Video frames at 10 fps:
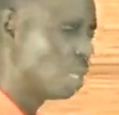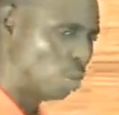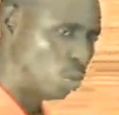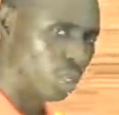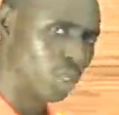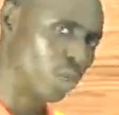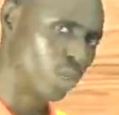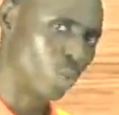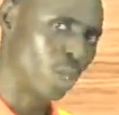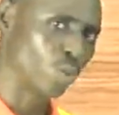You know, it's ratio
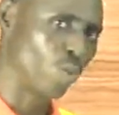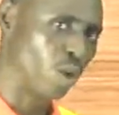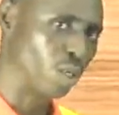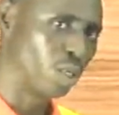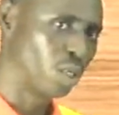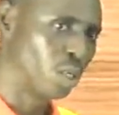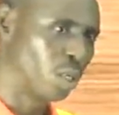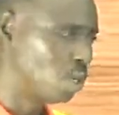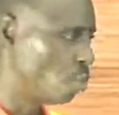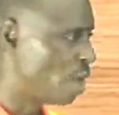1 to 1.
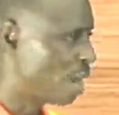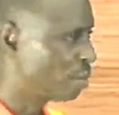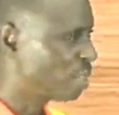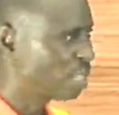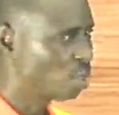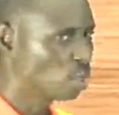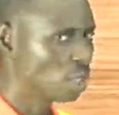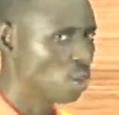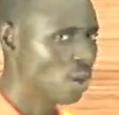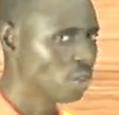We are representing
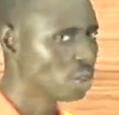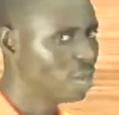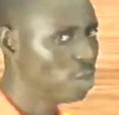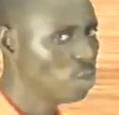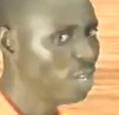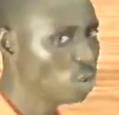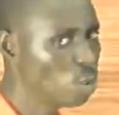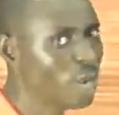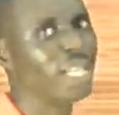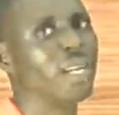scale 1 unit. Then you need to
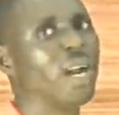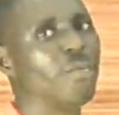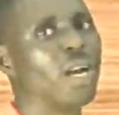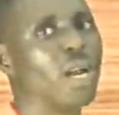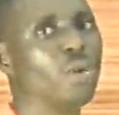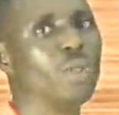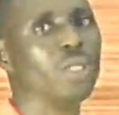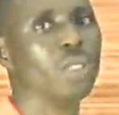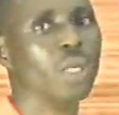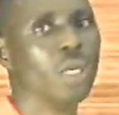look at the graph that you are using.
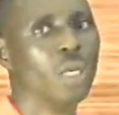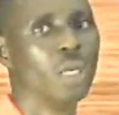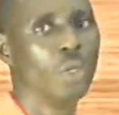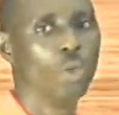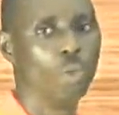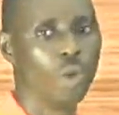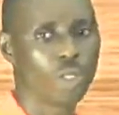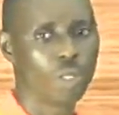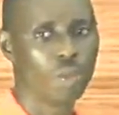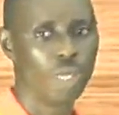You
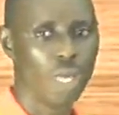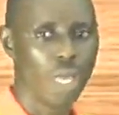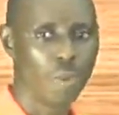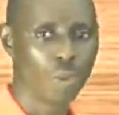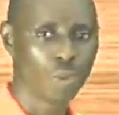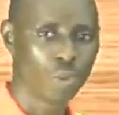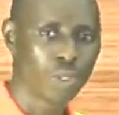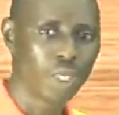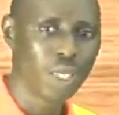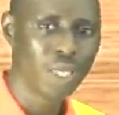must be able to
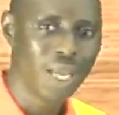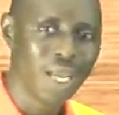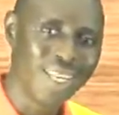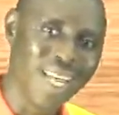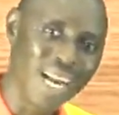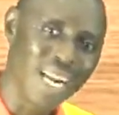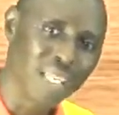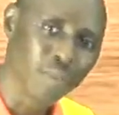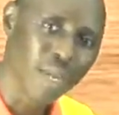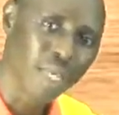see the
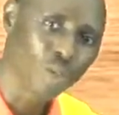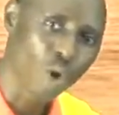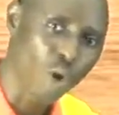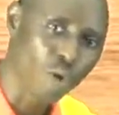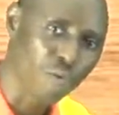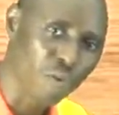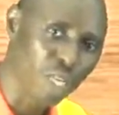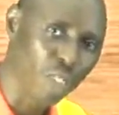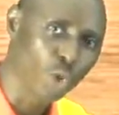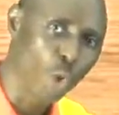arrangement of
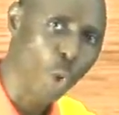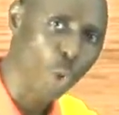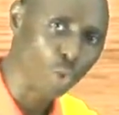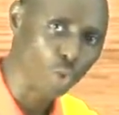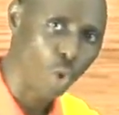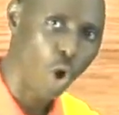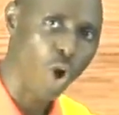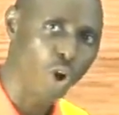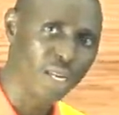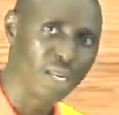each holes
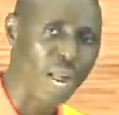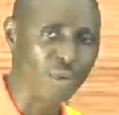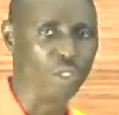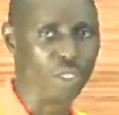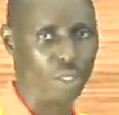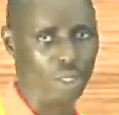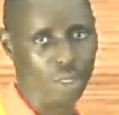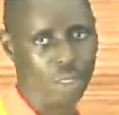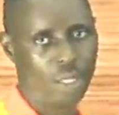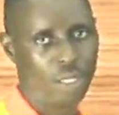on the graph sheet.
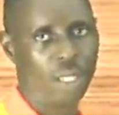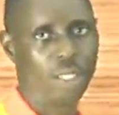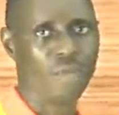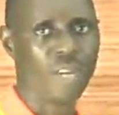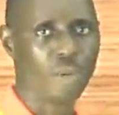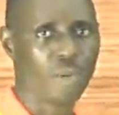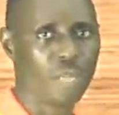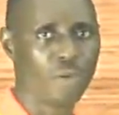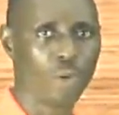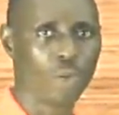It's very important
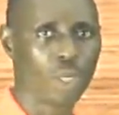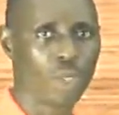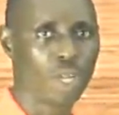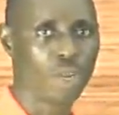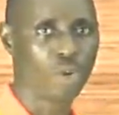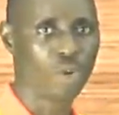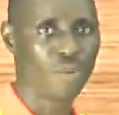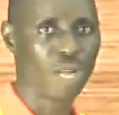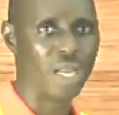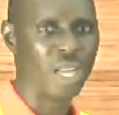for you to take note of
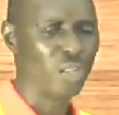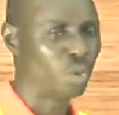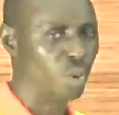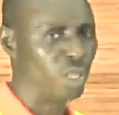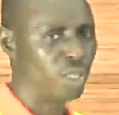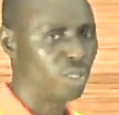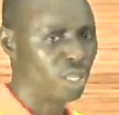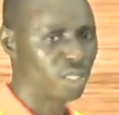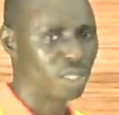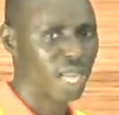that. So
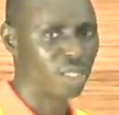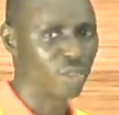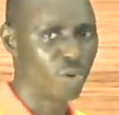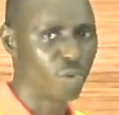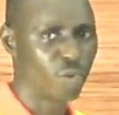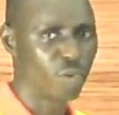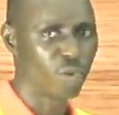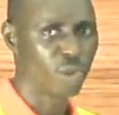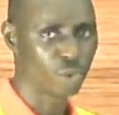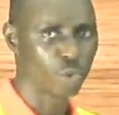there is no
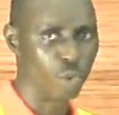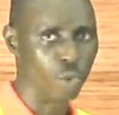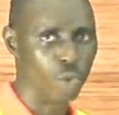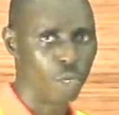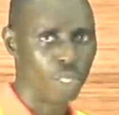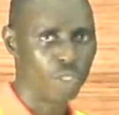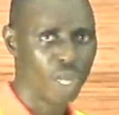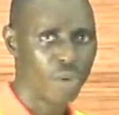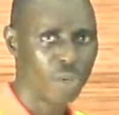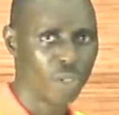fixed rule. It's not a
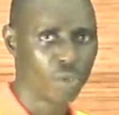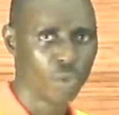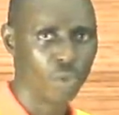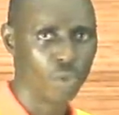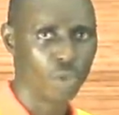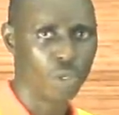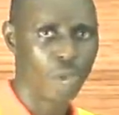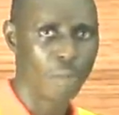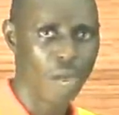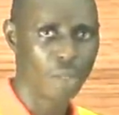rigid rule
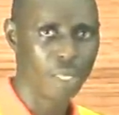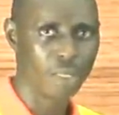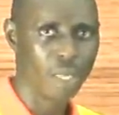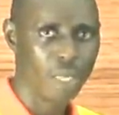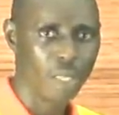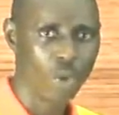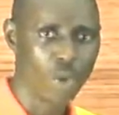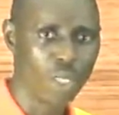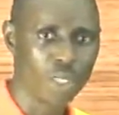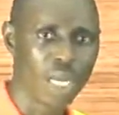about this. The rule
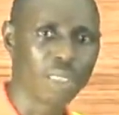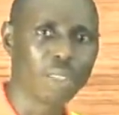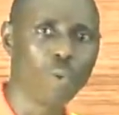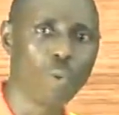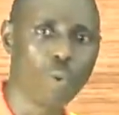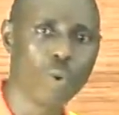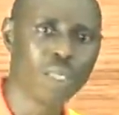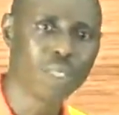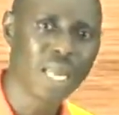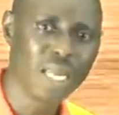is that
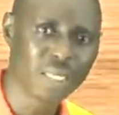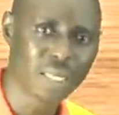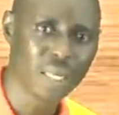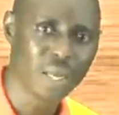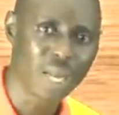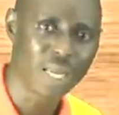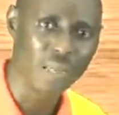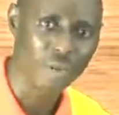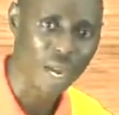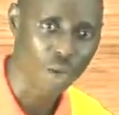any scale you
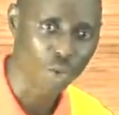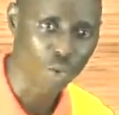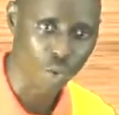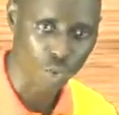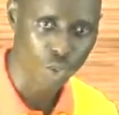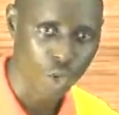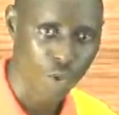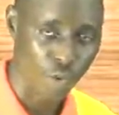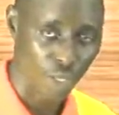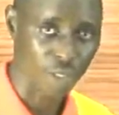are going to use
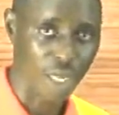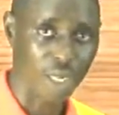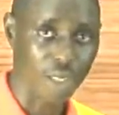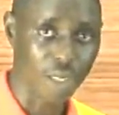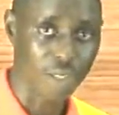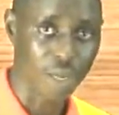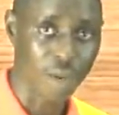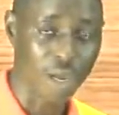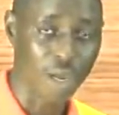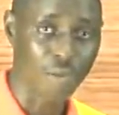
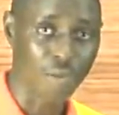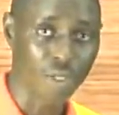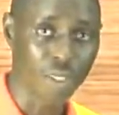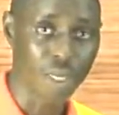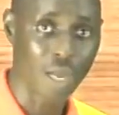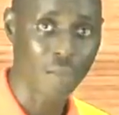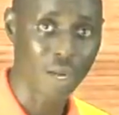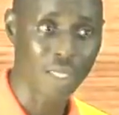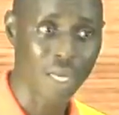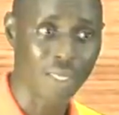for physics
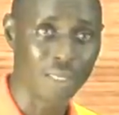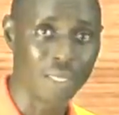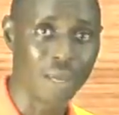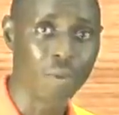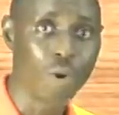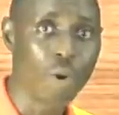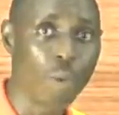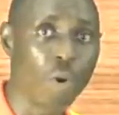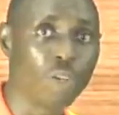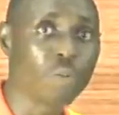practical exam
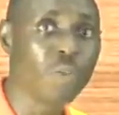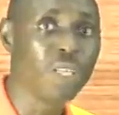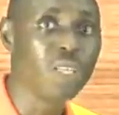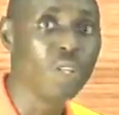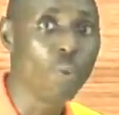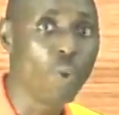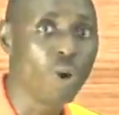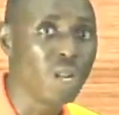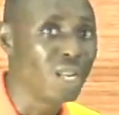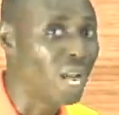must be the one
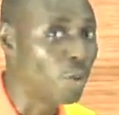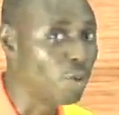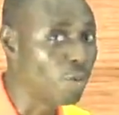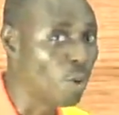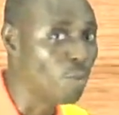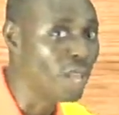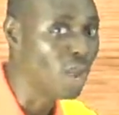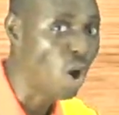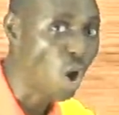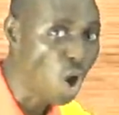that will obey
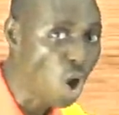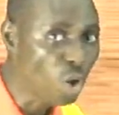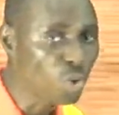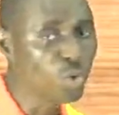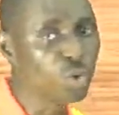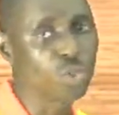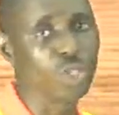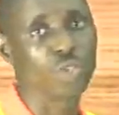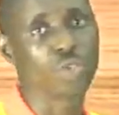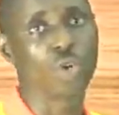all those
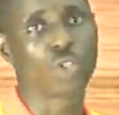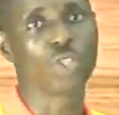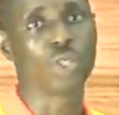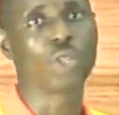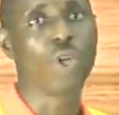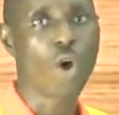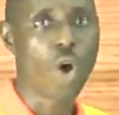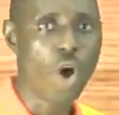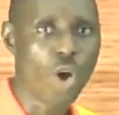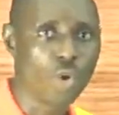instructions,
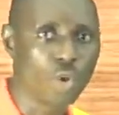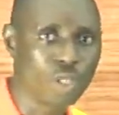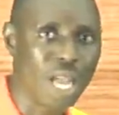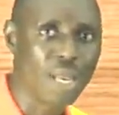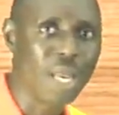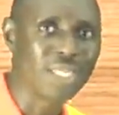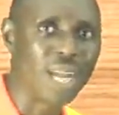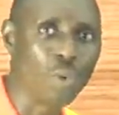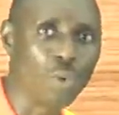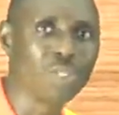all those guidelines and
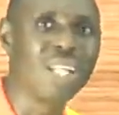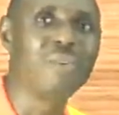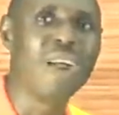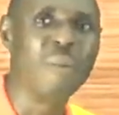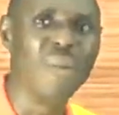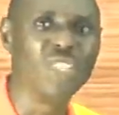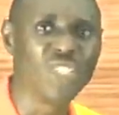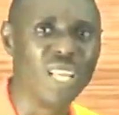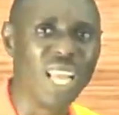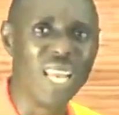rules that we have
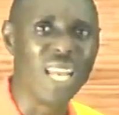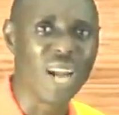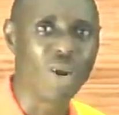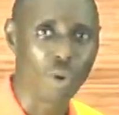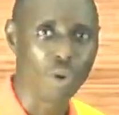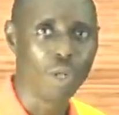mentioned earlier on.